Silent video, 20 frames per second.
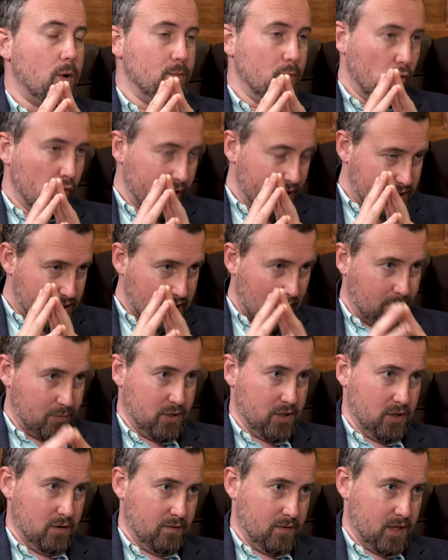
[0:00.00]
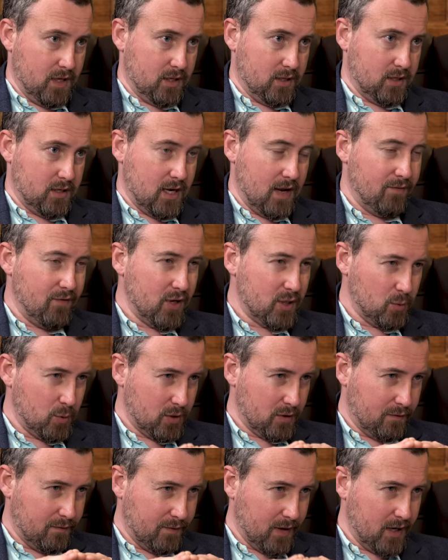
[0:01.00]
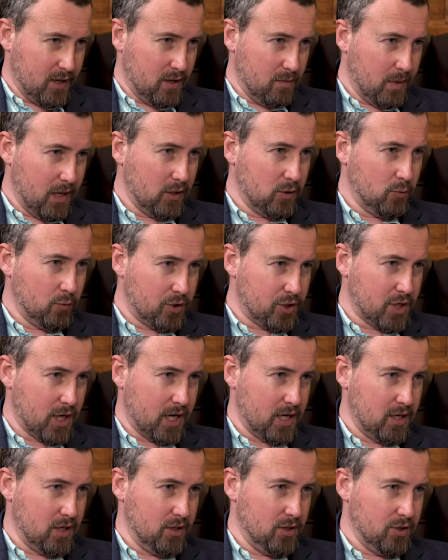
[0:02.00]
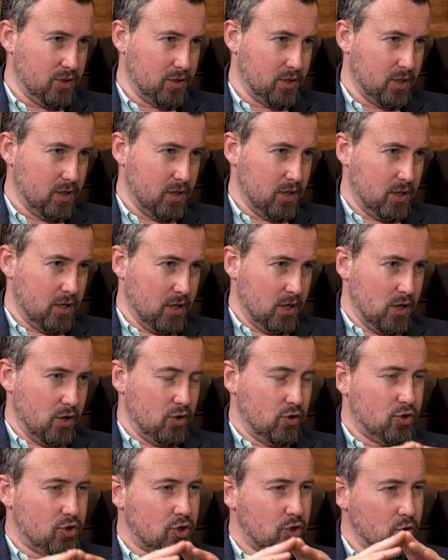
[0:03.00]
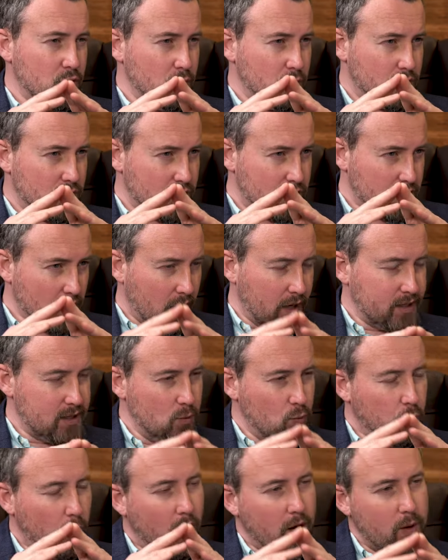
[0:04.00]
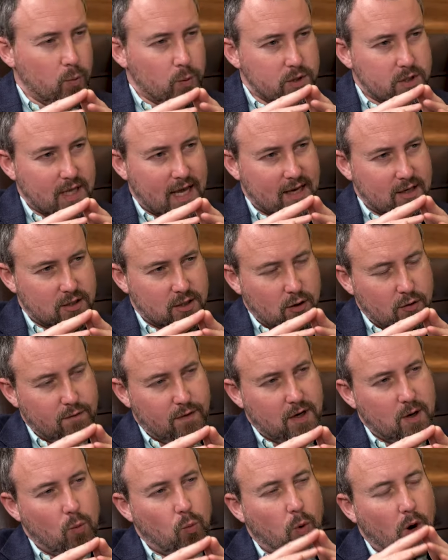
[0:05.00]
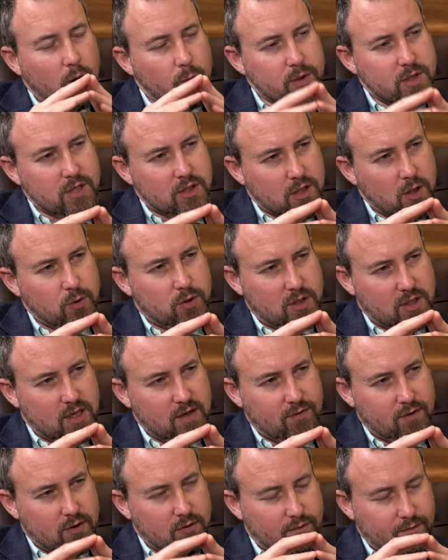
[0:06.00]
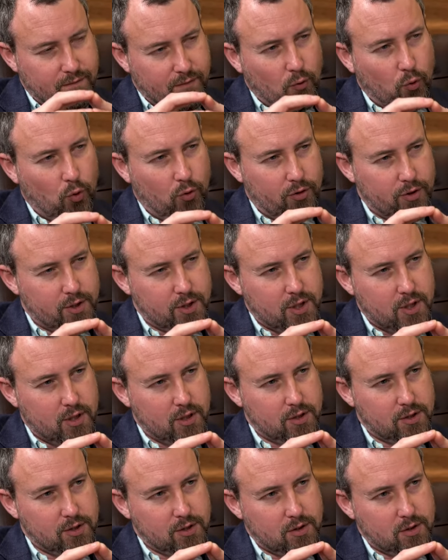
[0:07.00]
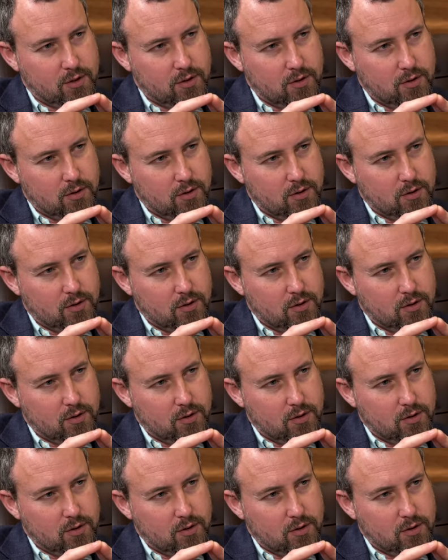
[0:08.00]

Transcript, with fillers: were more accepting of this, and this was a fundamental change to society. Why was that so fun? Why was it so significant for the church?